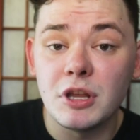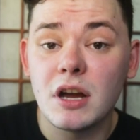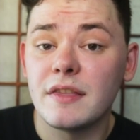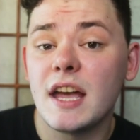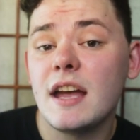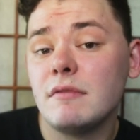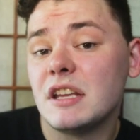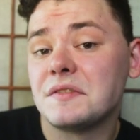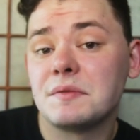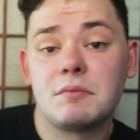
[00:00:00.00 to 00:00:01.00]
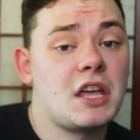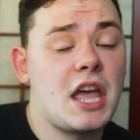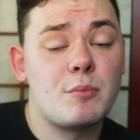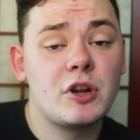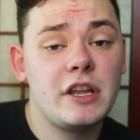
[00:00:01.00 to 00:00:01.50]
Beyond that, it's
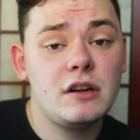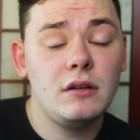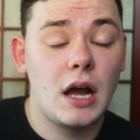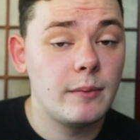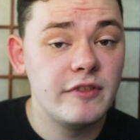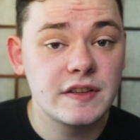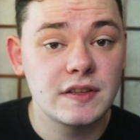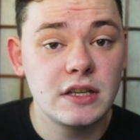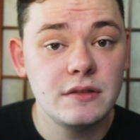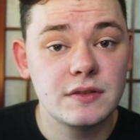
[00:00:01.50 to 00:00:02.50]
camera gear, obviously.